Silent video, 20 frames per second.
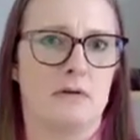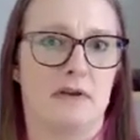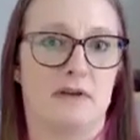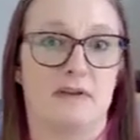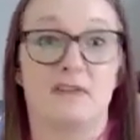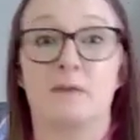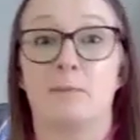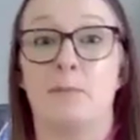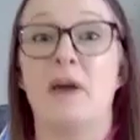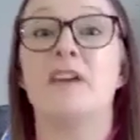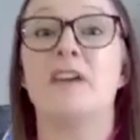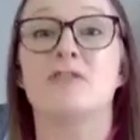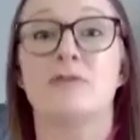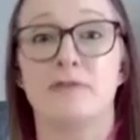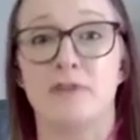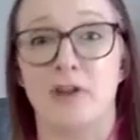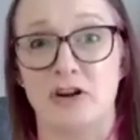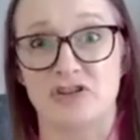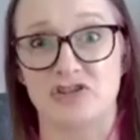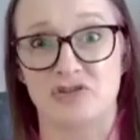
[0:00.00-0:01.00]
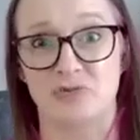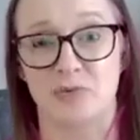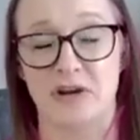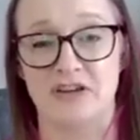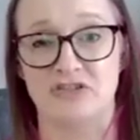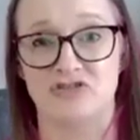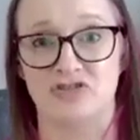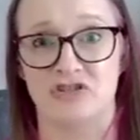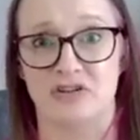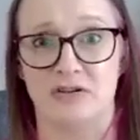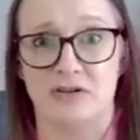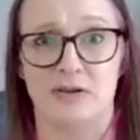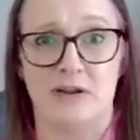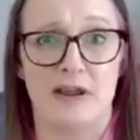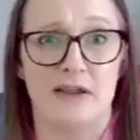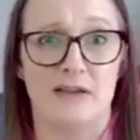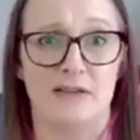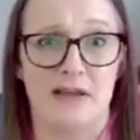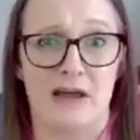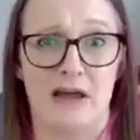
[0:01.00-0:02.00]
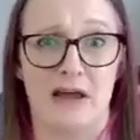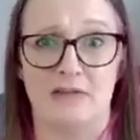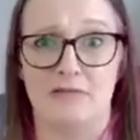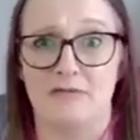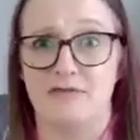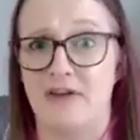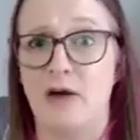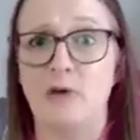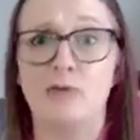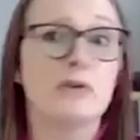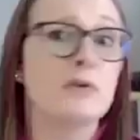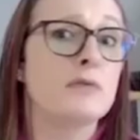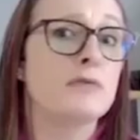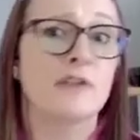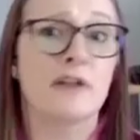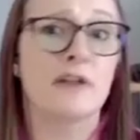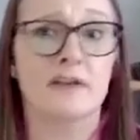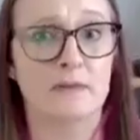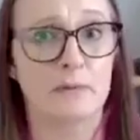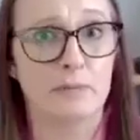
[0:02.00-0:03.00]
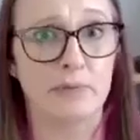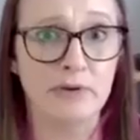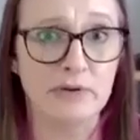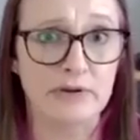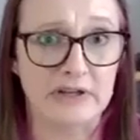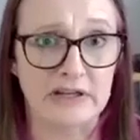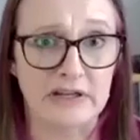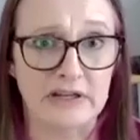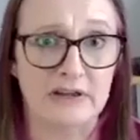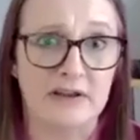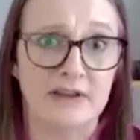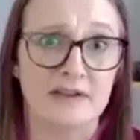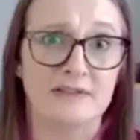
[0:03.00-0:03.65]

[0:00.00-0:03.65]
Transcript: expect fluctuation and that value flexibility